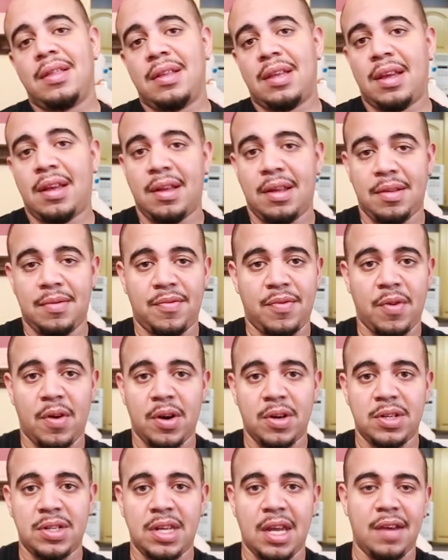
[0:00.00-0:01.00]
as
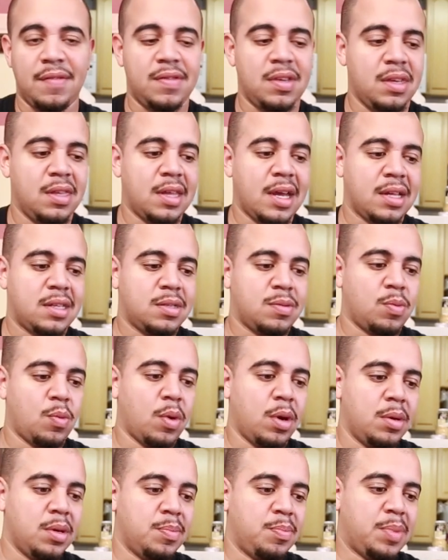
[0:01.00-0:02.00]
far as safety, that's
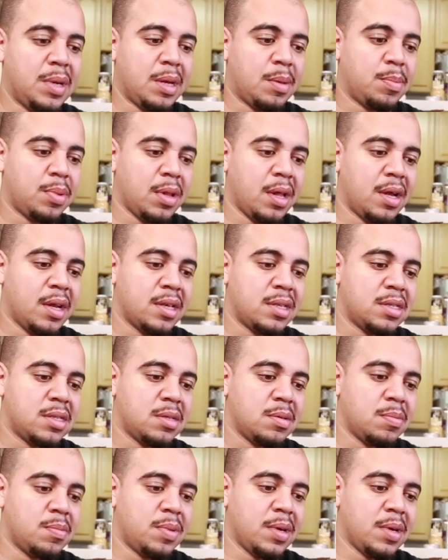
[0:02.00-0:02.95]
one big plus.